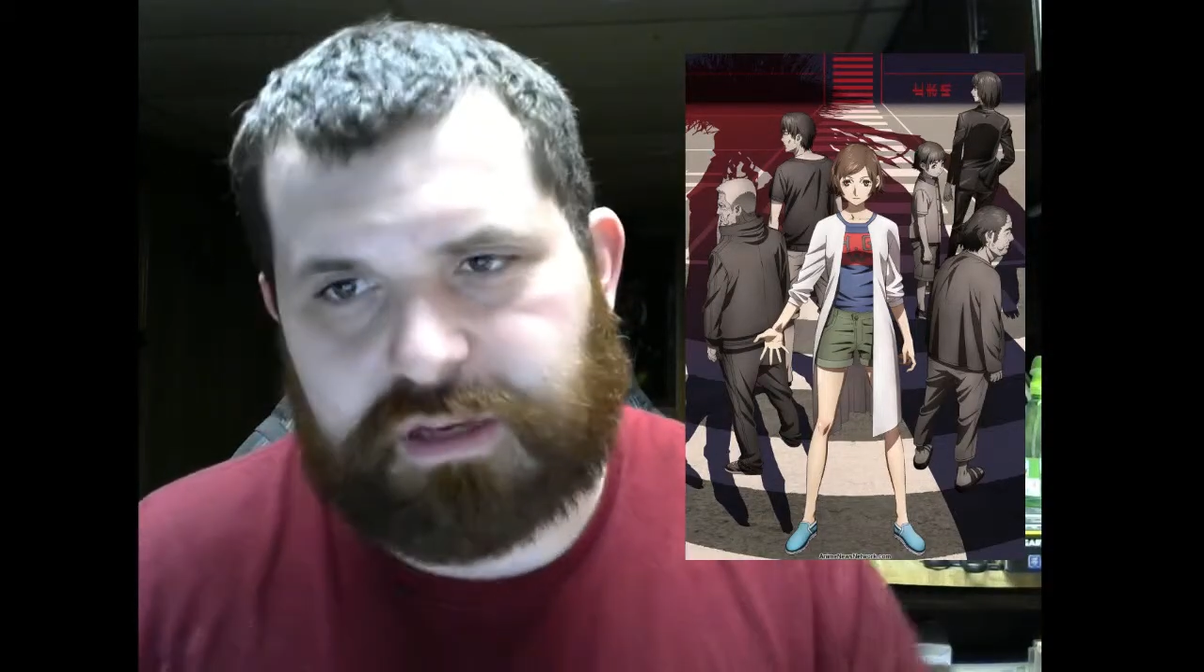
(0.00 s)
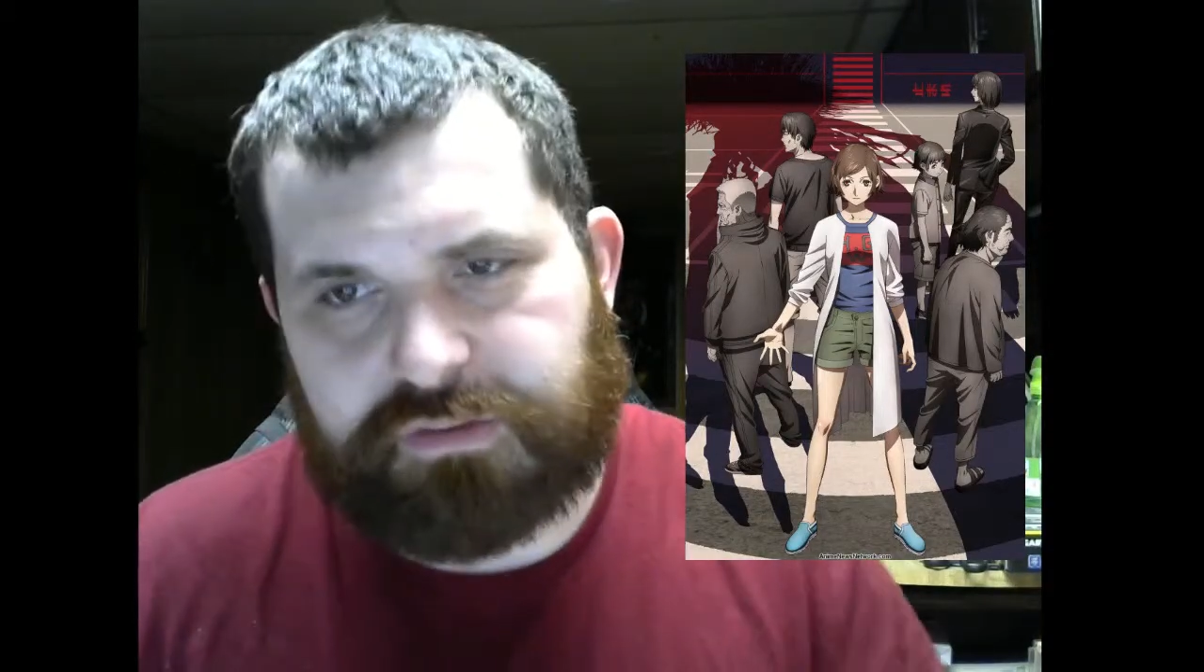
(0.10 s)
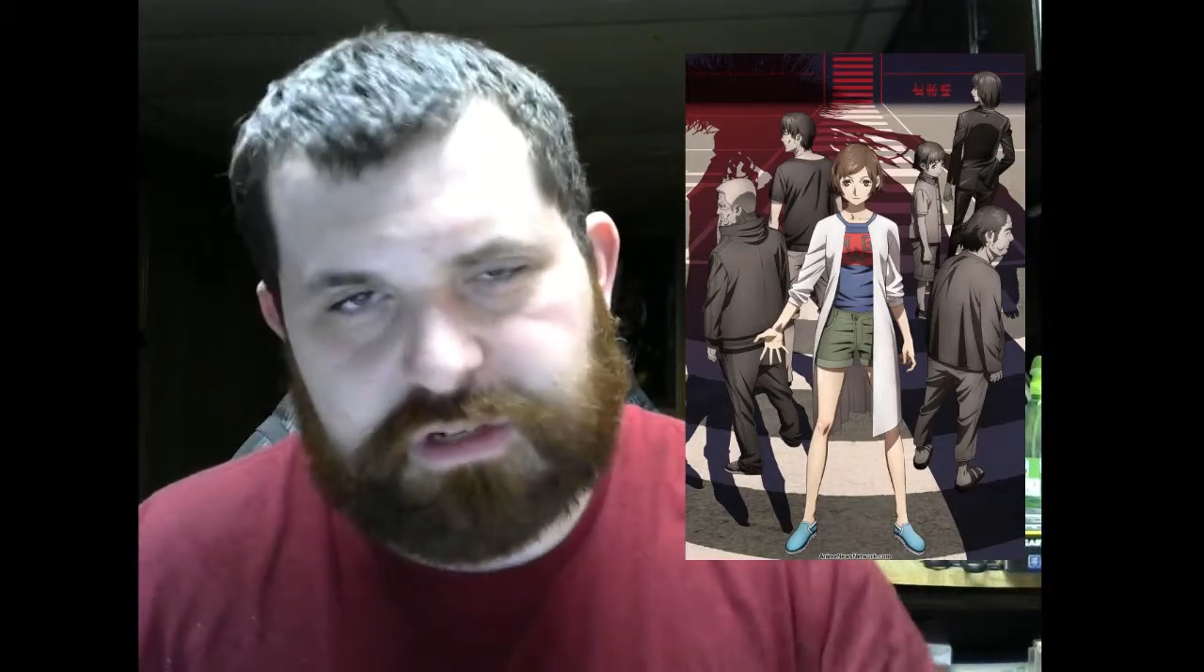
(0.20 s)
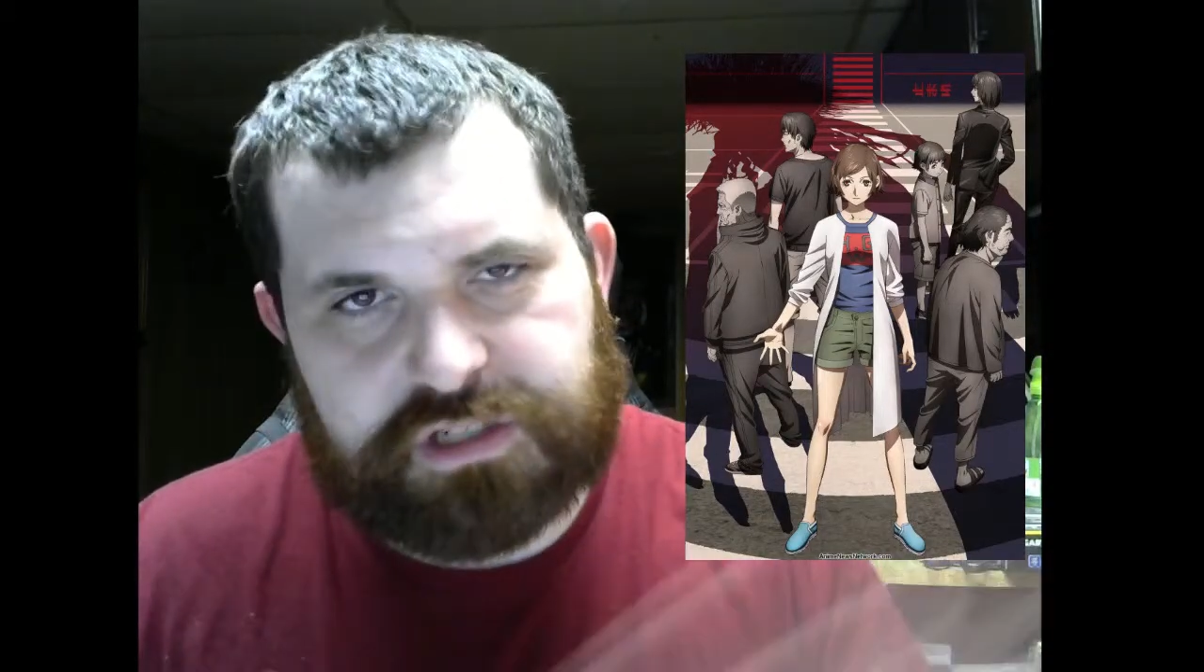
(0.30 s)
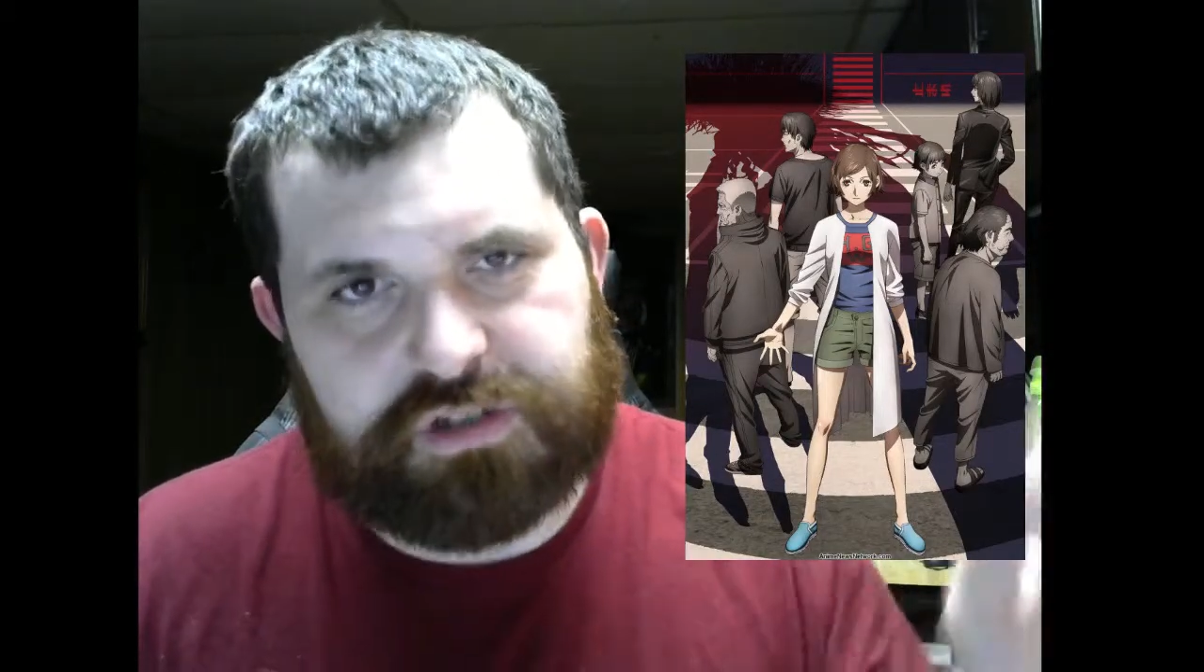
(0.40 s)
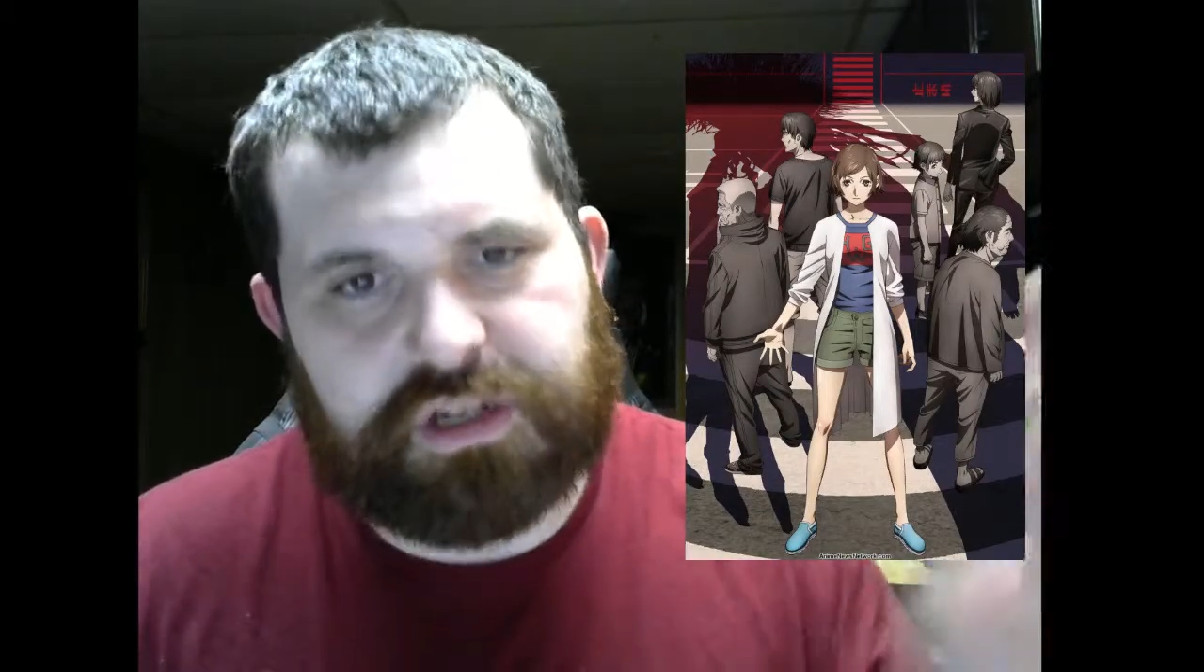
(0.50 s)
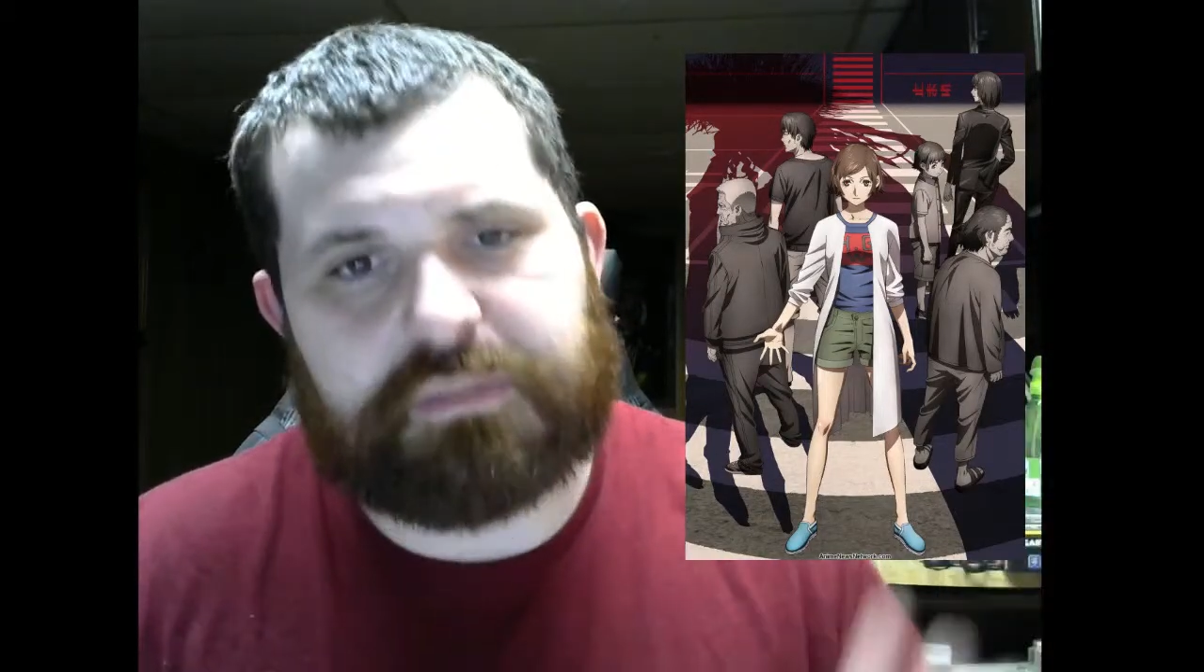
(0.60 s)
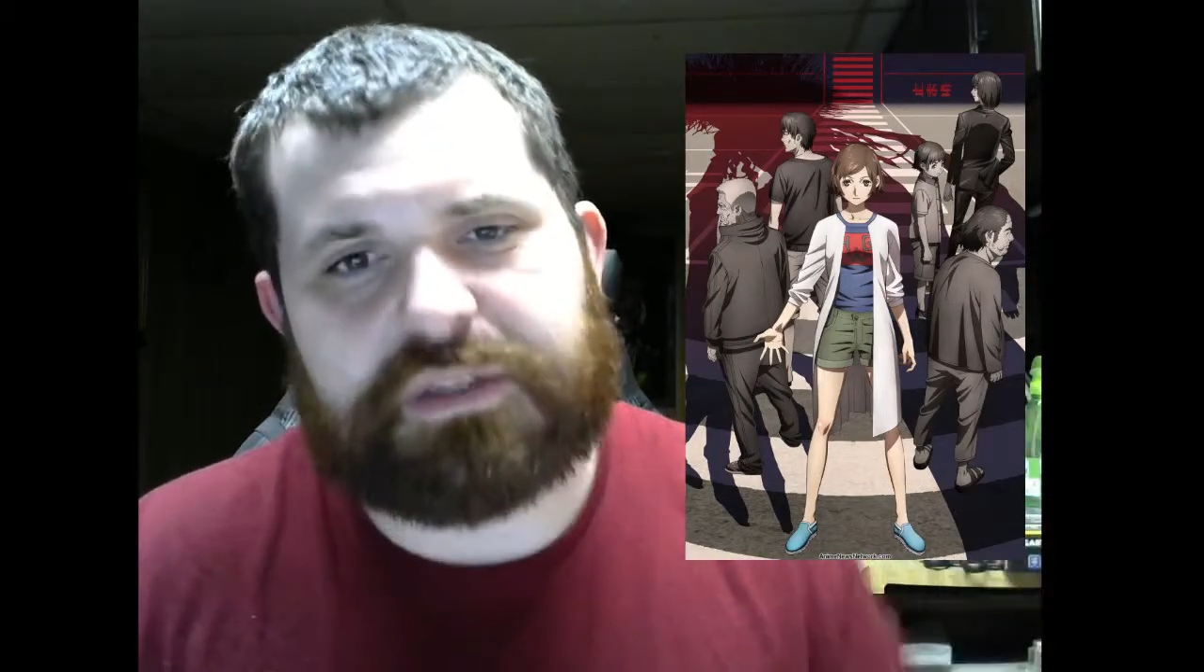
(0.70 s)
Give it a stream,